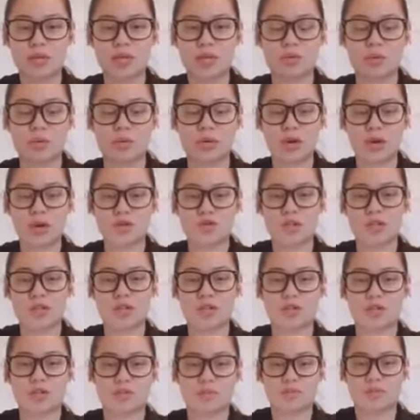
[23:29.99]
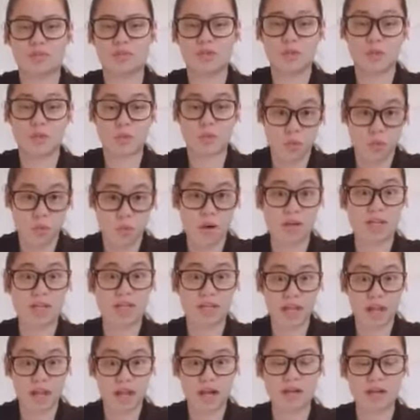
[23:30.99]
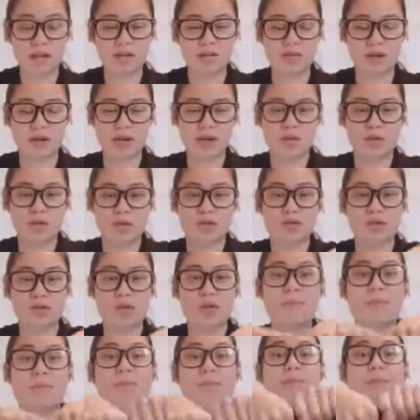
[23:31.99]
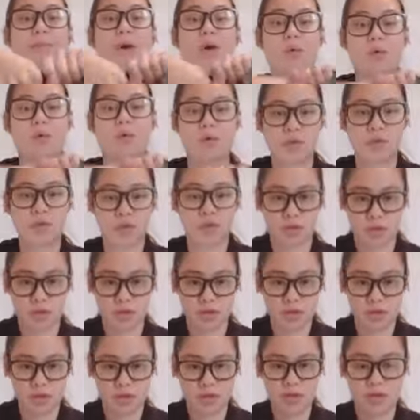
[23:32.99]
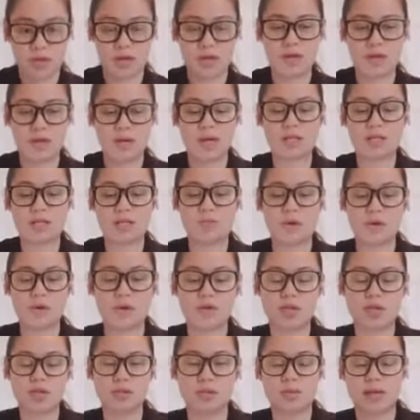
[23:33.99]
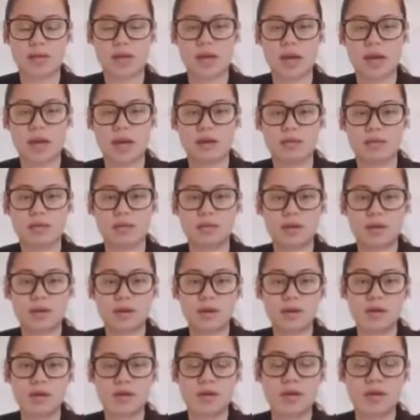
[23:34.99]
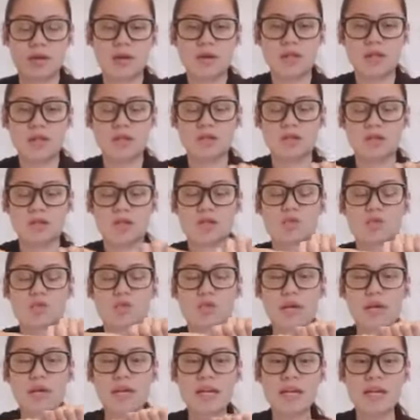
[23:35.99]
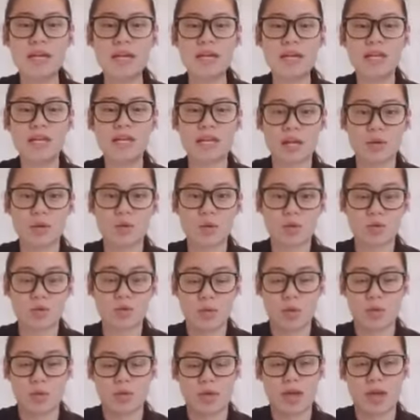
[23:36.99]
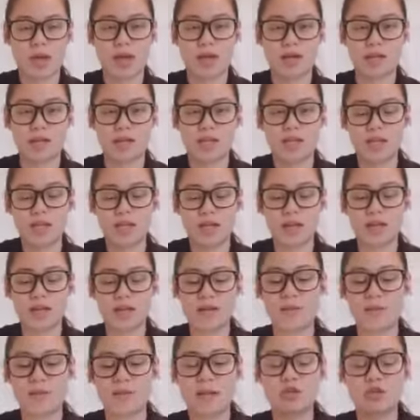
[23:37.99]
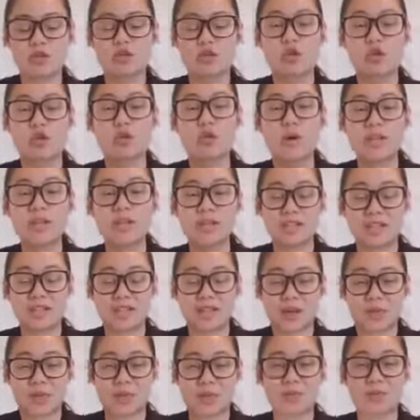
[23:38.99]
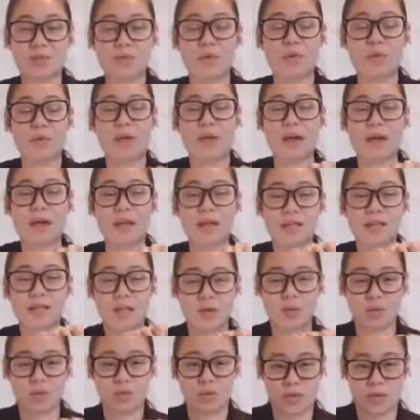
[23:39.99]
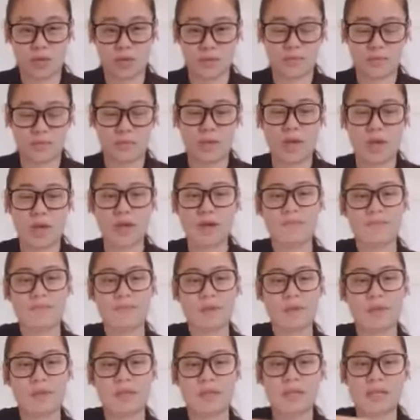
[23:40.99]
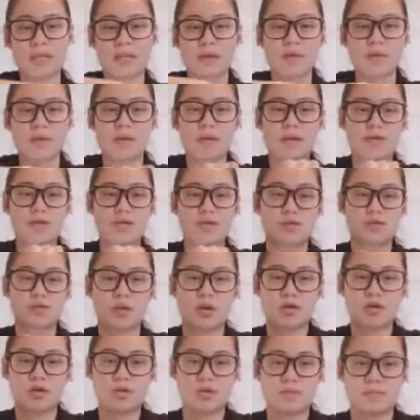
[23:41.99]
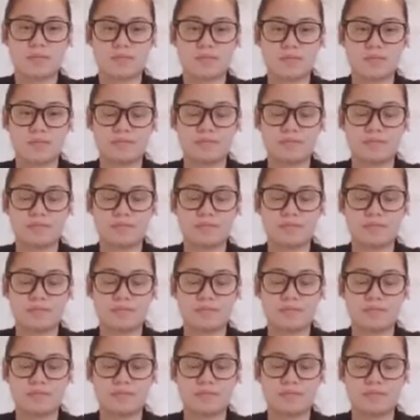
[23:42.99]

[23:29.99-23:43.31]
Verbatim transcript: So we're not just doing one side, right? We're doing both as much as we can. So squeezing with both hands and twisting with both hands equally, okay? And the same in the other direction.